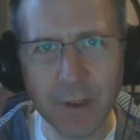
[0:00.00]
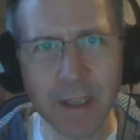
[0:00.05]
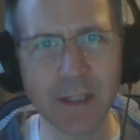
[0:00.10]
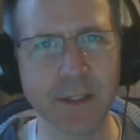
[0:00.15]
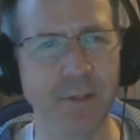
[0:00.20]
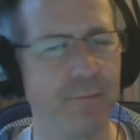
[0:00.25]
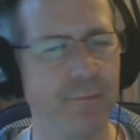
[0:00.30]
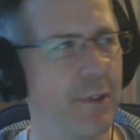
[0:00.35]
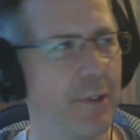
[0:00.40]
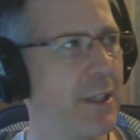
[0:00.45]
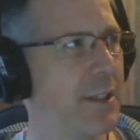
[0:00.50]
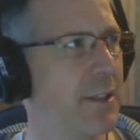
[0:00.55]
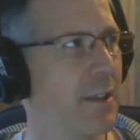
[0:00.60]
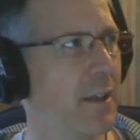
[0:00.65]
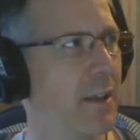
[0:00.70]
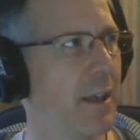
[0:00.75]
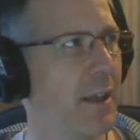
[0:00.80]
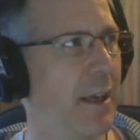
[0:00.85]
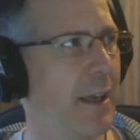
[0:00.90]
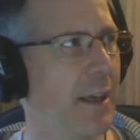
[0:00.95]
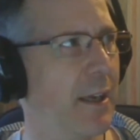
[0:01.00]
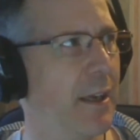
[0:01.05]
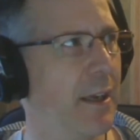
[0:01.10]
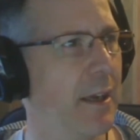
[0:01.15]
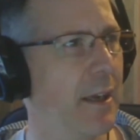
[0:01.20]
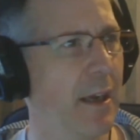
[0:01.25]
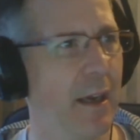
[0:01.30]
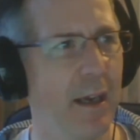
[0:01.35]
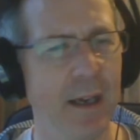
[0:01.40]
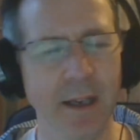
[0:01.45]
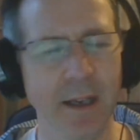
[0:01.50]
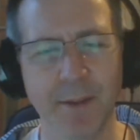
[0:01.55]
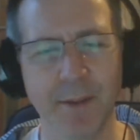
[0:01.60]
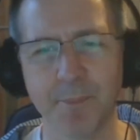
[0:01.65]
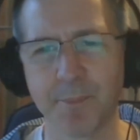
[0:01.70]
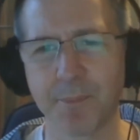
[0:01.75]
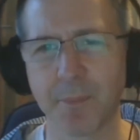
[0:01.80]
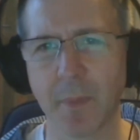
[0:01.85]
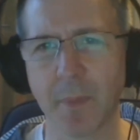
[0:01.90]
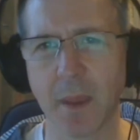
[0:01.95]
reason recently,
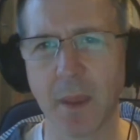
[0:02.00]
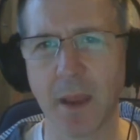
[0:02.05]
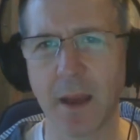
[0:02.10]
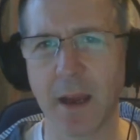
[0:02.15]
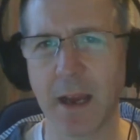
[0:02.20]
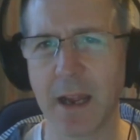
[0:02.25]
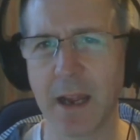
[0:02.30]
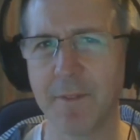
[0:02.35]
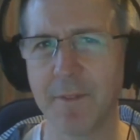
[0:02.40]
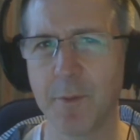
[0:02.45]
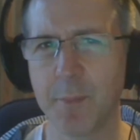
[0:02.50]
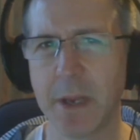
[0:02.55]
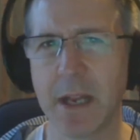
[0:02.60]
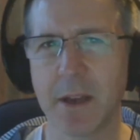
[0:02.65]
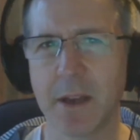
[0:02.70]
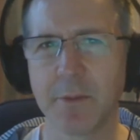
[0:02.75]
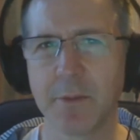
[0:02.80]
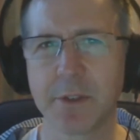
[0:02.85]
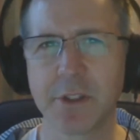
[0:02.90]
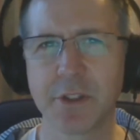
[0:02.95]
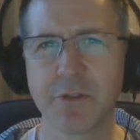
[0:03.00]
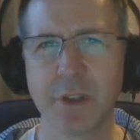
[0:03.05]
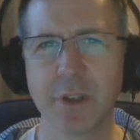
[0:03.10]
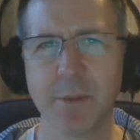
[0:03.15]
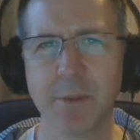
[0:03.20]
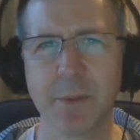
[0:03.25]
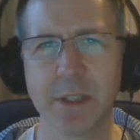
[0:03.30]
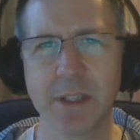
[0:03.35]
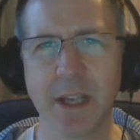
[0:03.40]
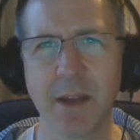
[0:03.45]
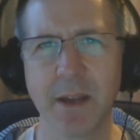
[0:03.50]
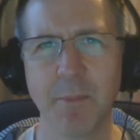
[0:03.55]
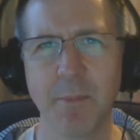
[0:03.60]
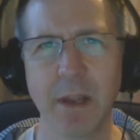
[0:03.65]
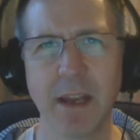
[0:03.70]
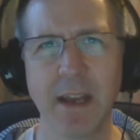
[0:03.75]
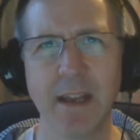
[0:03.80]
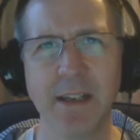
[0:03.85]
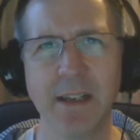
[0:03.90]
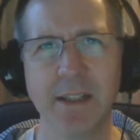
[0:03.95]
I haven't been able to stream in
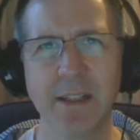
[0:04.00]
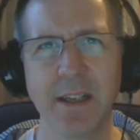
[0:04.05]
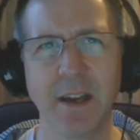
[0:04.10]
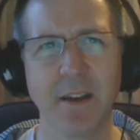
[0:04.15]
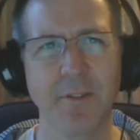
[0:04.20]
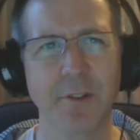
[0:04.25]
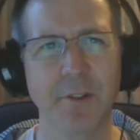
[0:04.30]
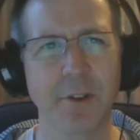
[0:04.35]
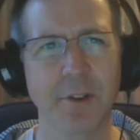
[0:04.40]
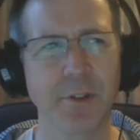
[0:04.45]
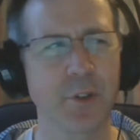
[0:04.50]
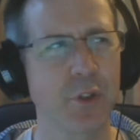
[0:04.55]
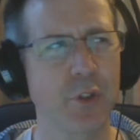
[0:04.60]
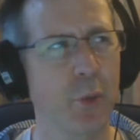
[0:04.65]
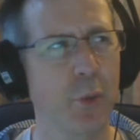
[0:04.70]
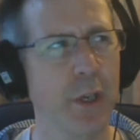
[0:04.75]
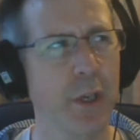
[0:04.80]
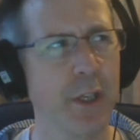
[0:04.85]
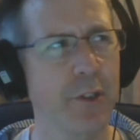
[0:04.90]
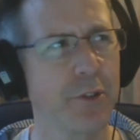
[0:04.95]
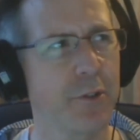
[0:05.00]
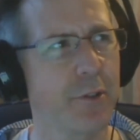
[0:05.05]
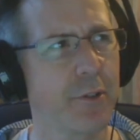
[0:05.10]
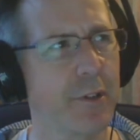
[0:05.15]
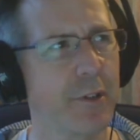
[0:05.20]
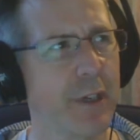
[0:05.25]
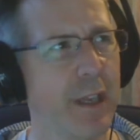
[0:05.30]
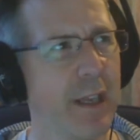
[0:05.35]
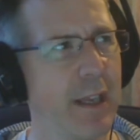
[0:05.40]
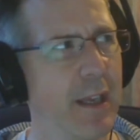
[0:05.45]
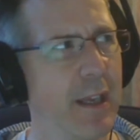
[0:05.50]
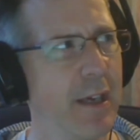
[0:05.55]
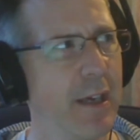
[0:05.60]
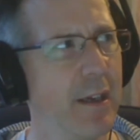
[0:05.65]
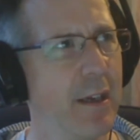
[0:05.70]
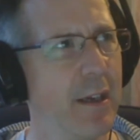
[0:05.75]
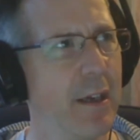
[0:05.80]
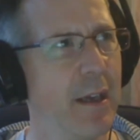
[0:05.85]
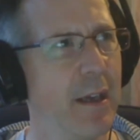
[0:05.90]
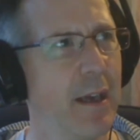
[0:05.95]
1080, either on Twitch or on
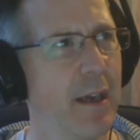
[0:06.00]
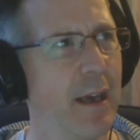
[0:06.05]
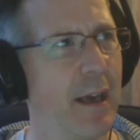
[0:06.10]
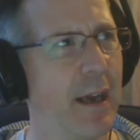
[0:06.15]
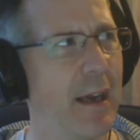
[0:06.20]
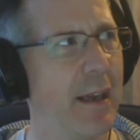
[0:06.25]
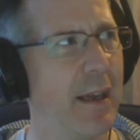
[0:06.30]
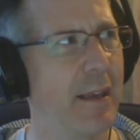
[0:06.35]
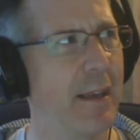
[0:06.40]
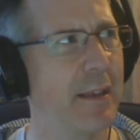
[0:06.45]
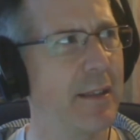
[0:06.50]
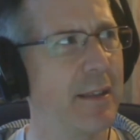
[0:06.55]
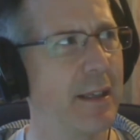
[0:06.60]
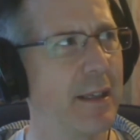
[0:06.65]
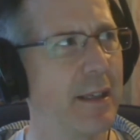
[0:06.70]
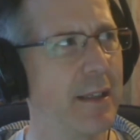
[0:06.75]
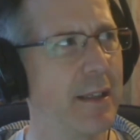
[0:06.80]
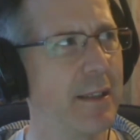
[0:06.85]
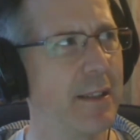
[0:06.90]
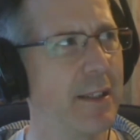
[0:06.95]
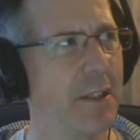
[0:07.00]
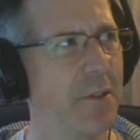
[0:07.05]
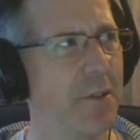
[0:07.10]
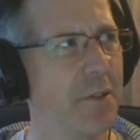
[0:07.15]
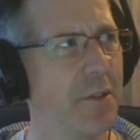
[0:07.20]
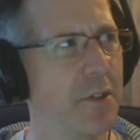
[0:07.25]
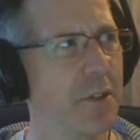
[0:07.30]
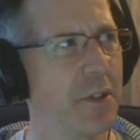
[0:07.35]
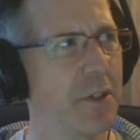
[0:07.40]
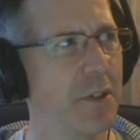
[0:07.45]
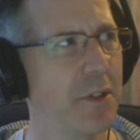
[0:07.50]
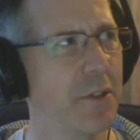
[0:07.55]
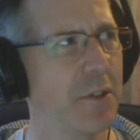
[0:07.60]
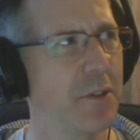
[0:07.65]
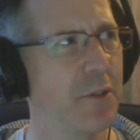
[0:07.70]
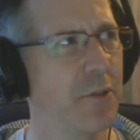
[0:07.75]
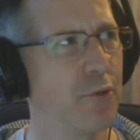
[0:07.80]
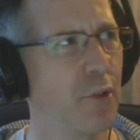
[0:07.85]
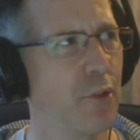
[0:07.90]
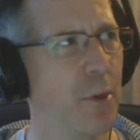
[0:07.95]
here, and it seems to
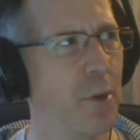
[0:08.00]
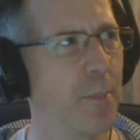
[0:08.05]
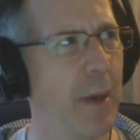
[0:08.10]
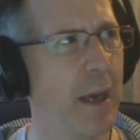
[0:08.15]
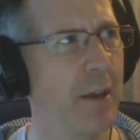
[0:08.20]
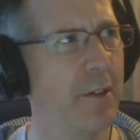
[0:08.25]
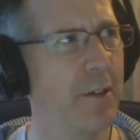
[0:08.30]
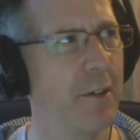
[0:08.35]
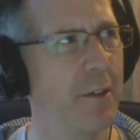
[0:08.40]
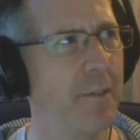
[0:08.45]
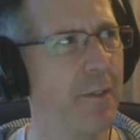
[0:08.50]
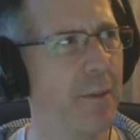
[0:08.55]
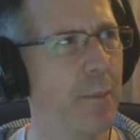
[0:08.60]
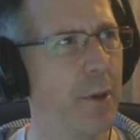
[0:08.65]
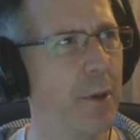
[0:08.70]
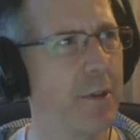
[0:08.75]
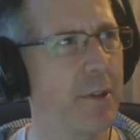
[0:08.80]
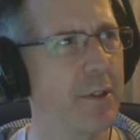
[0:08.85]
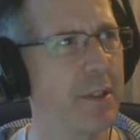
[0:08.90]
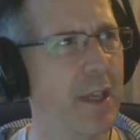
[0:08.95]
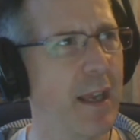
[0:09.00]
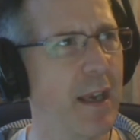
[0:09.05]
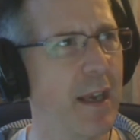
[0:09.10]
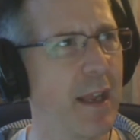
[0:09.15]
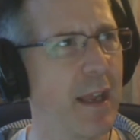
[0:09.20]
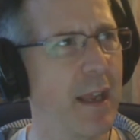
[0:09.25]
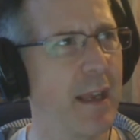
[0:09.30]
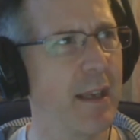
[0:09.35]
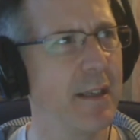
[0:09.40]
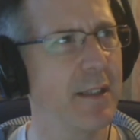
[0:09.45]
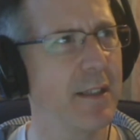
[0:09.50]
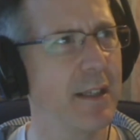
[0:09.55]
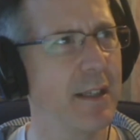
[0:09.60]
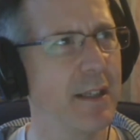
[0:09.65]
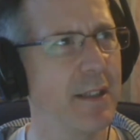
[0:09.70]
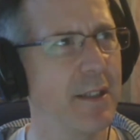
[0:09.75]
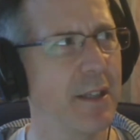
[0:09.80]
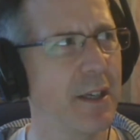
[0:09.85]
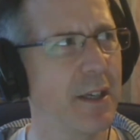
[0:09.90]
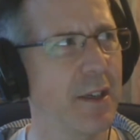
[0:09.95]
drop out if I'm on
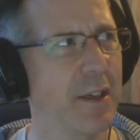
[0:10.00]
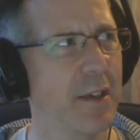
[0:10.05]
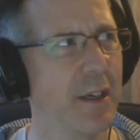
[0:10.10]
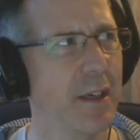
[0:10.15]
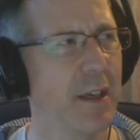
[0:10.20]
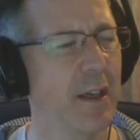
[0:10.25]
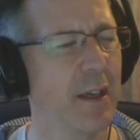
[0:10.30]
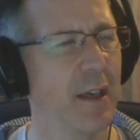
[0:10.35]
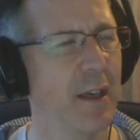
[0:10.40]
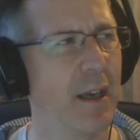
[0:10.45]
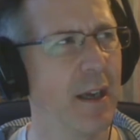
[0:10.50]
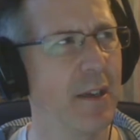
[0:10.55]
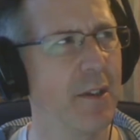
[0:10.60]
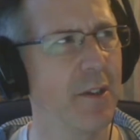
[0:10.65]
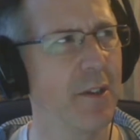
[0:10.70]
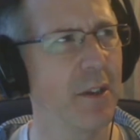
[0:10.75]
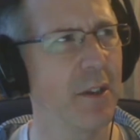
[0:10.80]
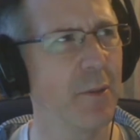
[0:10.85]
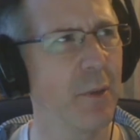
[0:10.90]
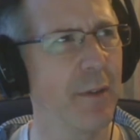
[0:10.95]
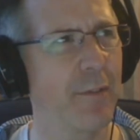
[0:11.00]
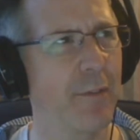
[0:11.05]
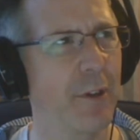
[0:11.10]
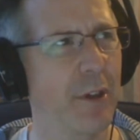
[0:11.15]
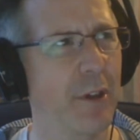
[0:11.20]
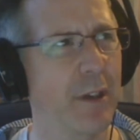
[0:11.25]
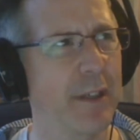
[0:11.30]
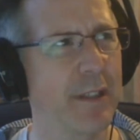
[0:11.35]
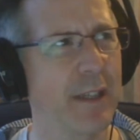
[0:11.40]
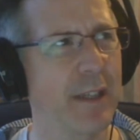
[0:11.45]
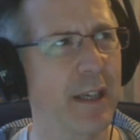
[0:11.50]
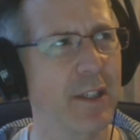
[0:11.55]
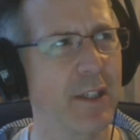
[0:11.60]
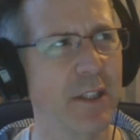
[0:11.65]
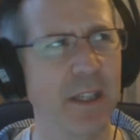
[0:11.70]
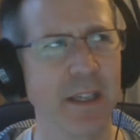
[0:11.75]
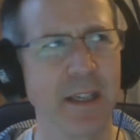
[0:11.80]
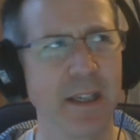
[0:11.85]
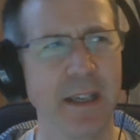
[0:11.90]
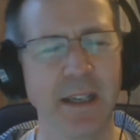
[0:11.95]
1080, so I don't know whether or not it's
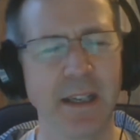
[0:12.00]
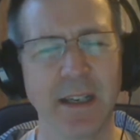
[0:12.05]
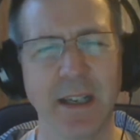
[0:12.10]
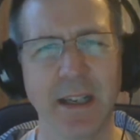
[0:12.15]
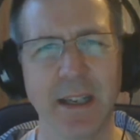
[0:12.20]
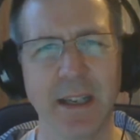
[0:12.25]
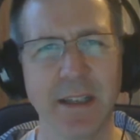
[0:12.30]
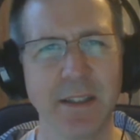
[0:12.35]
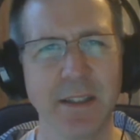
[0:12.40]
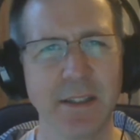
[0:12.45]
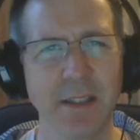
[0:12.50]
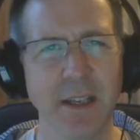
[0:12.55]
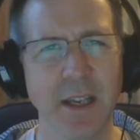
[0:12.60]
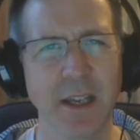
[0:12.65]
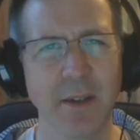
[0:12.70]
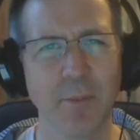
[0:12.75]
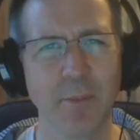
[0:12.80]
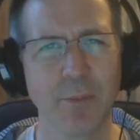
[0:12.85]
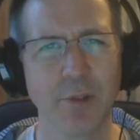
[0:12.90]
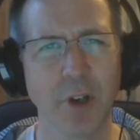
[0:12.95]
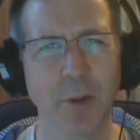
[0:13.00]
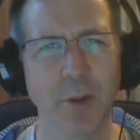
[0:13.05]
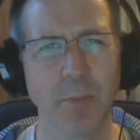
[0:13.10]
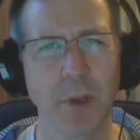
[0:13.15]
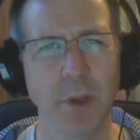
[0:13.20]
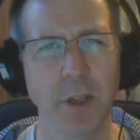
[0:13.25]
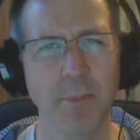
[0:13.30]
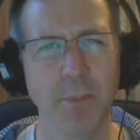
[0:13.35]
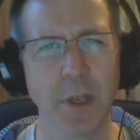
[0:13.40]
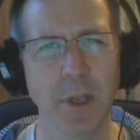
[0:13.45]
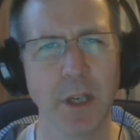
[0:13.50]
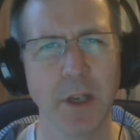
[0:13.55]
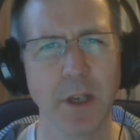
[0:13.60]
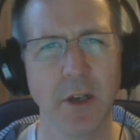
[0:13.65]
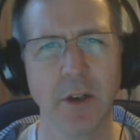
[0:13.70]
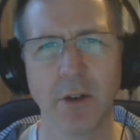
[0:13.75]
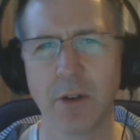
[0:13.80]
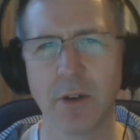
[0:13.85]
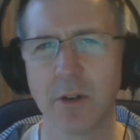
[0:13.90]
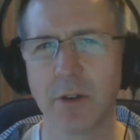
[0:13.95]
actually an internet problem
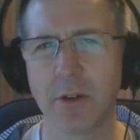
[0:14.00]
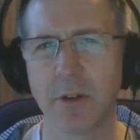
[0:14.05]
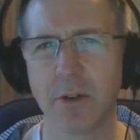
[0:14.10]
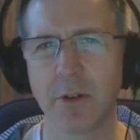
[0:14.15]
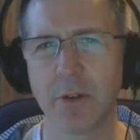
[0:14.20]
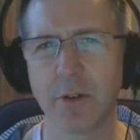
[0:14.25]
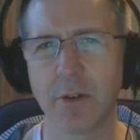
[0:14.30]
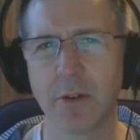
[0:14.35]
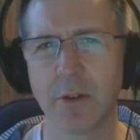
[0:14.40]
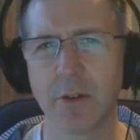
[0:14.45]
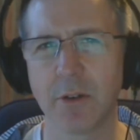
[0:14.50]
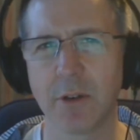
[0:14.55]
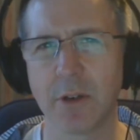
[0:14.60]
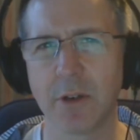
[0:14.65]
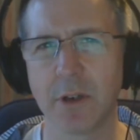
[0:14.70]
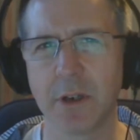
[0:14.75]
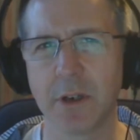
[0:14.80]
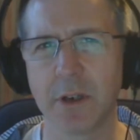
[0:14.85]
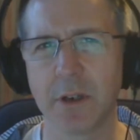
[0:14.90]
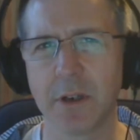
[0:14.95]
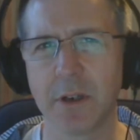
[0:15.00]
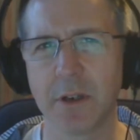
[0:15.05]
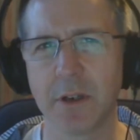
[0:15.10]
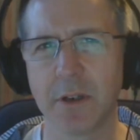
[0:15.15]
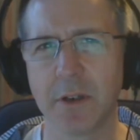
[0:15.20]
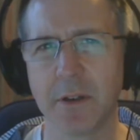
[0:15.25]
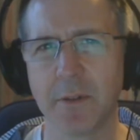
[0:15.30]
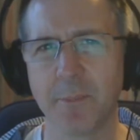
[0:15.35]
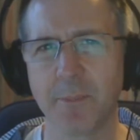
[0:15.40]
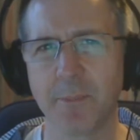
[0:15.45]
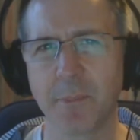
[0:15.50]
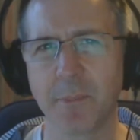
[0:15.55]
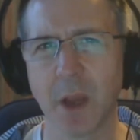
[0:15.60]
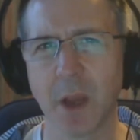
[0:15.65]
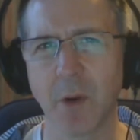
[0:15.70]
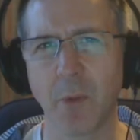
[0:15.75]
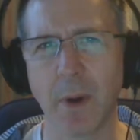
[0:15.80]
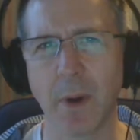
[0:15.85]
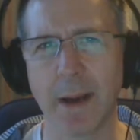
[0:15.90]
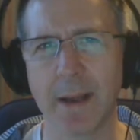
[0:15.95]
or a
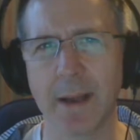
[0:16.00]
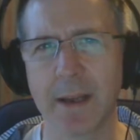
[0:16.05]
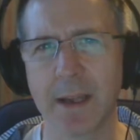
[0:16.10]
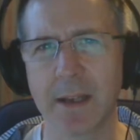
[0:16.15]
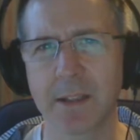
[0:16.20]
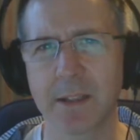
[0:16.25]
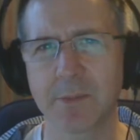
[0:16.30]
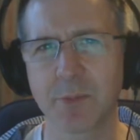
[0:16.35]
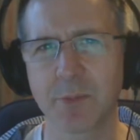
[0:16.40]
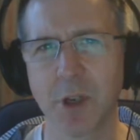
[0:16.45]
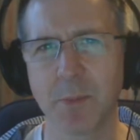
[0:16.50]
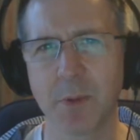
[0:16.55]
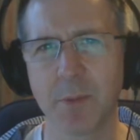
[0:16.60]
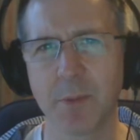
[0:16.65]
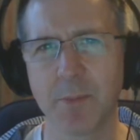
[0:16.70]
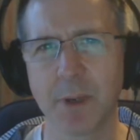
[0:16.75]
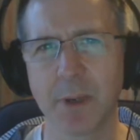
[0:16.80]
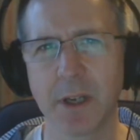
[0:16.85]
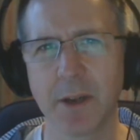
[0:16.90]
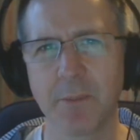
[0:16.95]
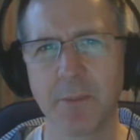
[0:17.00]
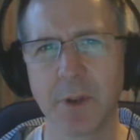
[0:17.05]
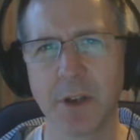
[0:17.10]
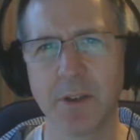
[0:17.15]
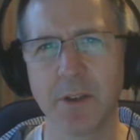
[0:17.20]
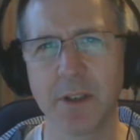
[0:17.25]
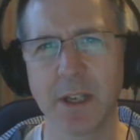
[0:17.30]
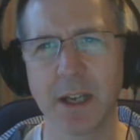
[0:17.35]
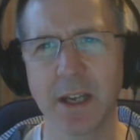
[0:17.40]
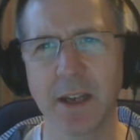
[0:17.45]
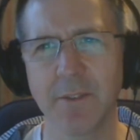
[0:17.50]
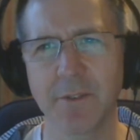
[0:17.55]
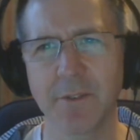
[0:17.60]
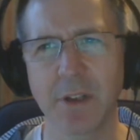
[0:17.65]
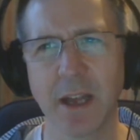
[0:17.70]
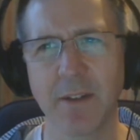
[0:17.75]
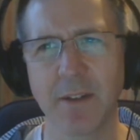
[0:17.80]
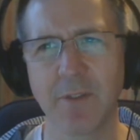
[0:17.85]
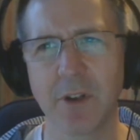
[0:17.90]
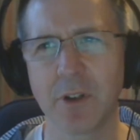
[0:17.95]
Wirecast problem, but I'm going to
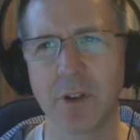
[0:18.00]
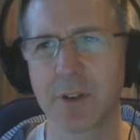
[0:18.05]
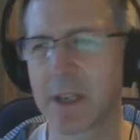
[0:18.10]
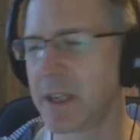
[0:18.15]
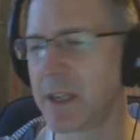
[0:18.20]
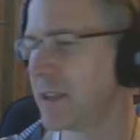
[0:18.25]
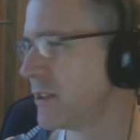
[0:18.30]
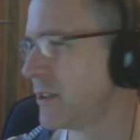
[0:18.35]
have a look